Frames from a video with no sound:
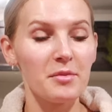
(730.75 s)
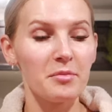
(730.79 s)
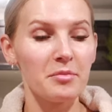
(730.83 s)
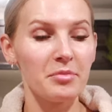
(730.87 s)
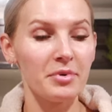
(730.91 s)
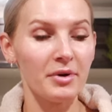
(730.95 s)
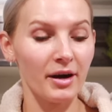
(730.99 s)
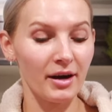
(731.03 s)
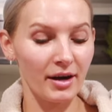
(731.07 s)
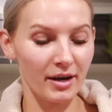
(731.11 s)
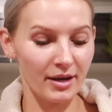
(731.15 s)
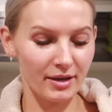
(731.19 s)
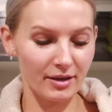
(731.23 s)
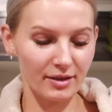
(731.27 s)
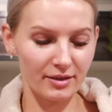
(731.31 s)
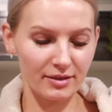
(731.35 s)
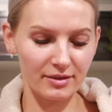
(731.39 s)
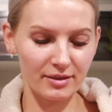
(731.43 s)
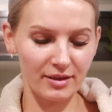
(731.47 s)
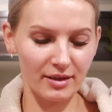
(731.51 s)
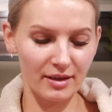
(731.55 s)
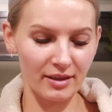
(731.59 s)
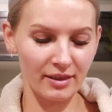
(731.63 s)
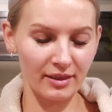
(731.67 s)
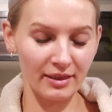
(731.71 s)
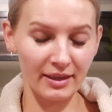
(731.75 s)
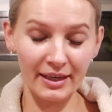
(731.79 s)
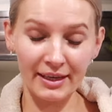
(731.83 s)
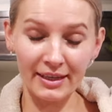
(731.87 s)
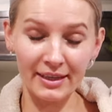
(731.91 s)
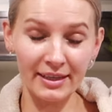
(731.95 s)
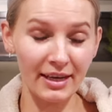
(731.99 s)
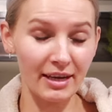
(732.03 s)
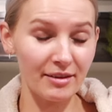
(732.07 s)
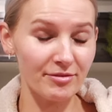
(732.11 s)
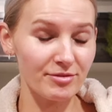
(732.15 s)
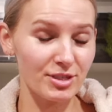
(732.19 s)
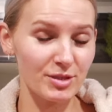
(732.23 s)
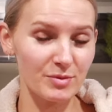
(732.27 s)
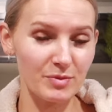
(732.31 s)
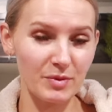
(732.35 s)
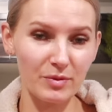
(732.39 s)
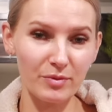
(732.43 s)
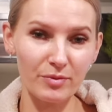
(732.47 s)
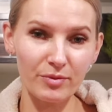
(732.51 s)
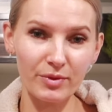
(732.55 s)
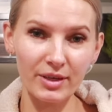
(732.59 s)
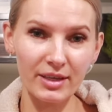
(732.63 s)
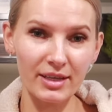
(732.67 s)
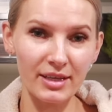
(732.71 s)
But lately I've just
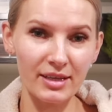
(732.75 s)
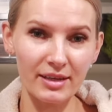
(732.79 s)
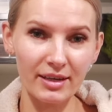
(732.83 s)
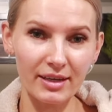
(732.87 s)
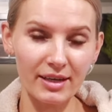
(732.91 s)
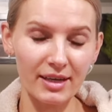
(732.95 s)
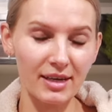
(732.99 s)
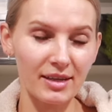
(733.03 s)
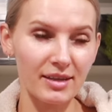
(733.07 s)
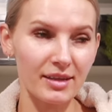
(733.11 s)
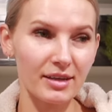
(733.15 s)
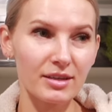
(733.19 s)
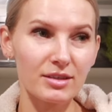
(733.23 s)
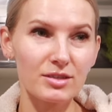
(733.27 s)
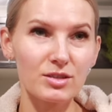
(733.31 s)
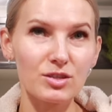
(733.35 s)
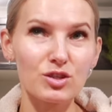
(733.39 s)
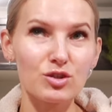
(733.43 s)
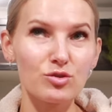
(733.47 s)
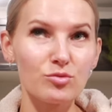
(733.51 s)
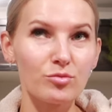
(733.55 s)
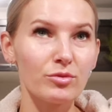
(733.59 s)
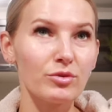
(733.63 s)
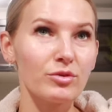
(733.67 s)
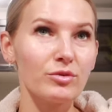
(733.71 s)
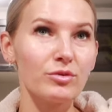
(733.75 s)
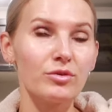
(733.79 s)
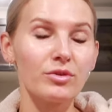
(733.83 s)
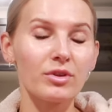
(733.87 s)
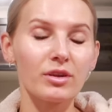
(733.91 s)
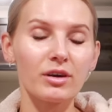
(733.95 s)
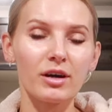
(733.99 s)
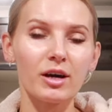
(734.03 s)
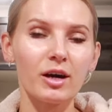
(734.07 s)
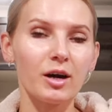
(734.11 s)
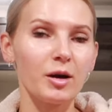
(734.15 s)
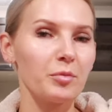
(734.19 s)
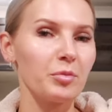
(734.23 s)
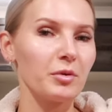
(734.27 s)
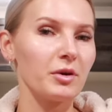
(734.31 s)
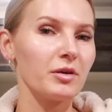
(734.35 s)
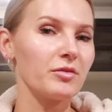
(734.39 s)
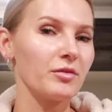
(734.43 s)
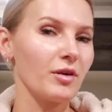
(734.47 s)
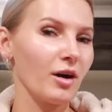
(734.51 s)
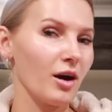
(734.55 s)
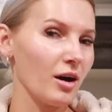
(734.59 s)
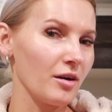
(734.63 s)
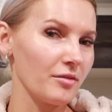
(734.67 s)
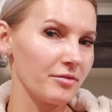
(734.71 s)
been really liking like a smooth cup
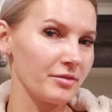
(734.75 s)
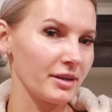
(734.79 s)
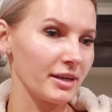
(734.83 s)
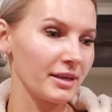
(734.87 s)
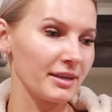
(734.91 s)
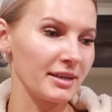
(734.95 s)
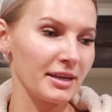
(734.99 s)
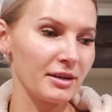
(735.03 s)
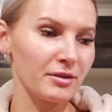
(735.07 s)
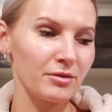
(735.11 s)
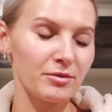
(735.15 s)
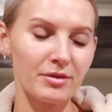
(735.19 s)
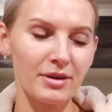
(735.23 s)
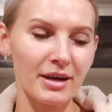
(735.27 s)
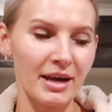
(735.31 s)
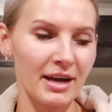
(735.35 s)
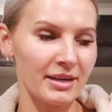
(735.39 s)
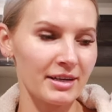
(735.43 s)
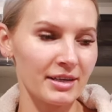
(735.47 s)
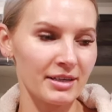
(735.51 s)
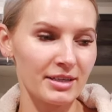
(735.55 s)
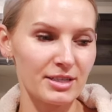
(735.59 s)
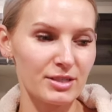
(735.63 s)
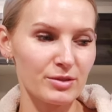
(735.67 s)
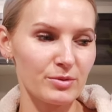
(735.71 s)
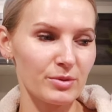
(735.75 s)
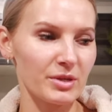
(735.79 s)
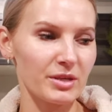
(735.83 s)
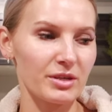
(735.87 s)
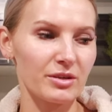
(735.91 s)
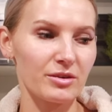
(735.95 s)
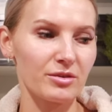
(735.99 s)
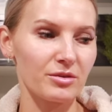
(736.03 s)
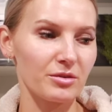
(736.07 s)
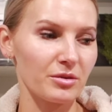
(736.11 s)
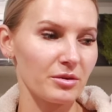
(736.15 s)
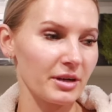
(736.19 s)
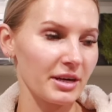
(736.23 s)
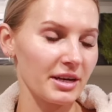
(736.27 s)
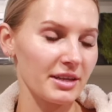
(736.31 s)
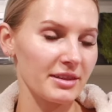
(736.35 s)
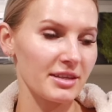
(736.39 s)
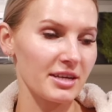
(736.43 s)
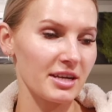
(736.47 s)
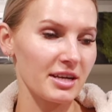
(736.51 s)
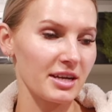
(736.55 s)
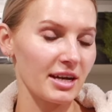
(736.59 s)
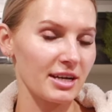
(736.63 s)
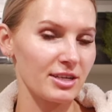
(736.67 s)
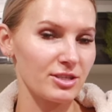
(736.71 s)
of coffee. And I don't add any sweetener or
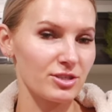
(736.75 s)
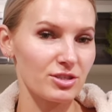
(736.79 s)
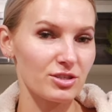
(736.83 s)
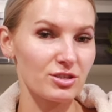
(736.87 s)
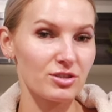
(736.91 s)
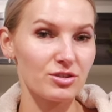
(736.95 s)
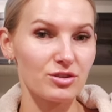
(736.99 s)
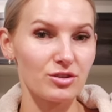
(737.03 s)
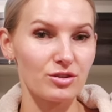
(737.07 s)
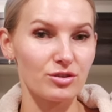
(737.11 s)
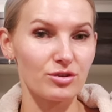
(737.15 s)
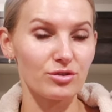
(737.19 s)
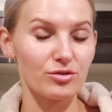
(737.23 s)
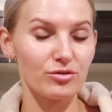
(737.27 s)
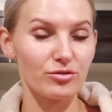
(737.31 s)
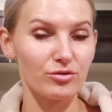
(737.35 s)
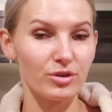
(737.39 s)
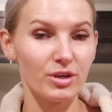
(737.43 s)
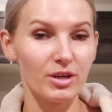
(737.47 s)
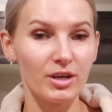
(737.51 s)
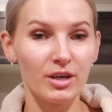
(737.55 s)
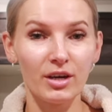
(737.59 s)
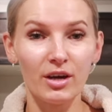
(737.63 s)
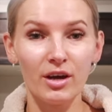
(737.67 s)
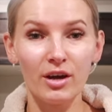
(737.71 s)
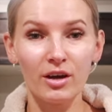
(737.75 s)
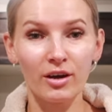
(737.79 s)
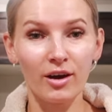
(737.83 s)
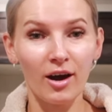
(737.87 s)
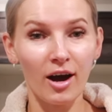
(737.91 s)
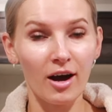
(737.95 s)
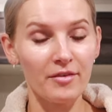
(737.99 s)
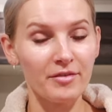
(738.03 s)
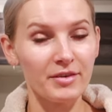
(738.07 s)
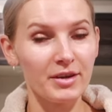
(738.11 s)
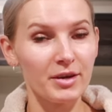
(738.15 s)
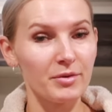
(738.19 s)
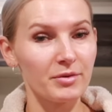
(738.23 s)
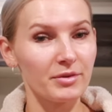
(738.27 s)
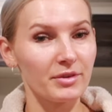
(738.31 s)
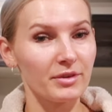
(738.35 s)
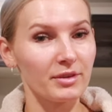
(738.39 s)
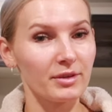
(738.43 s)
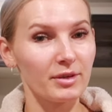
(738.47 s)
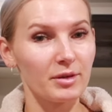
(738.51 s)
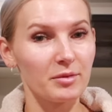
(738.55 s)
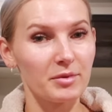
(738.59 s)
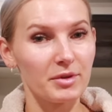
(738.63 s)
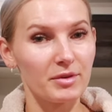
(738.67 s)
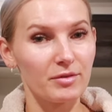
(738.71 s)
anything. I just do coffee with a
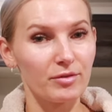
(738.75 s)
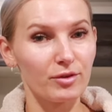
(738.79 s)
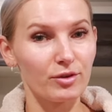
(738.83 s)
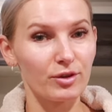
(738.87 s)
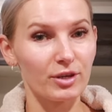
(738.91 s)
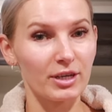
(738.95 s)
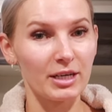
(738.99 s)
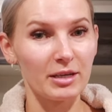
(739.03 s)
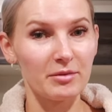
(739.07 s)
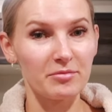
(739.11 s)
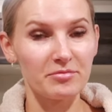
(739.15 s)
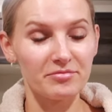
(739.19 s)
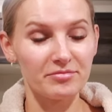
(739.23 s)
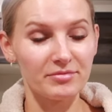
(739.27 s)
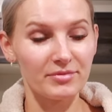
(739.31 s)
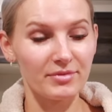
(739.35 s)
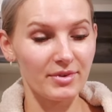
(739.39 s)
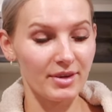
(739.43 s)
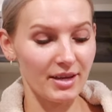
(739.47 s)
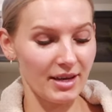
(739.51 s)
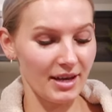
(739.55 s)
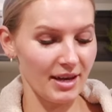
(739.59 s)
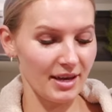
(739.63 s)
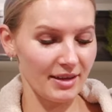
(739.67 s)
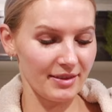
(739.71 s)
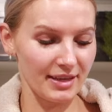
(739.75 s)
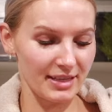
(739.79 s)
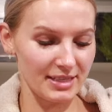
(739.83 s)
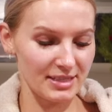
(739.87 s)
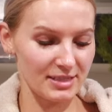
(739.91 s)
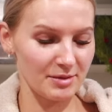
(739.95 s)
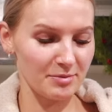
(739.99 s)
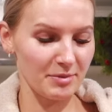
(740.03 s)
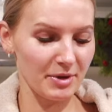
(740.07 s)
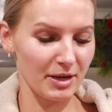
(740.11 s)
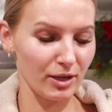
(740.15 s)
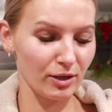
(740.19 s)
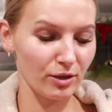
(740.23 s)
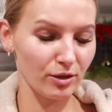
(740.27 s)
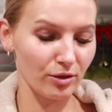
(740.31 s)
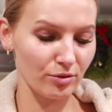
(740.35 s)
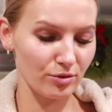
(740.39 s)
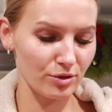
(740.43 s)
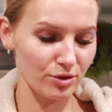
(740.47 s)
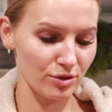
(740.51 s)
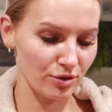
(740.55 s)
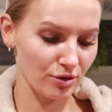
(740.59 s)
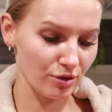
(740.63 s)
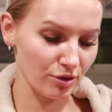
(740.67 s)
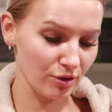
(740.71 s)
little bit of cream, and that's my
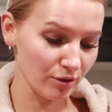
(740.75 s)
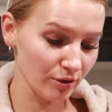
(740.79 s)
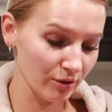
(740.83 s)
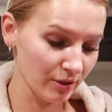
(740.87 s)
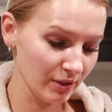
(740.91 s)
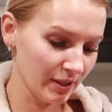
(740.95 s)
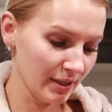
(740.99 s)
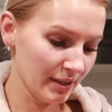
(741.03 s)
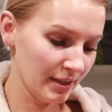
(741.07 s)
go-to.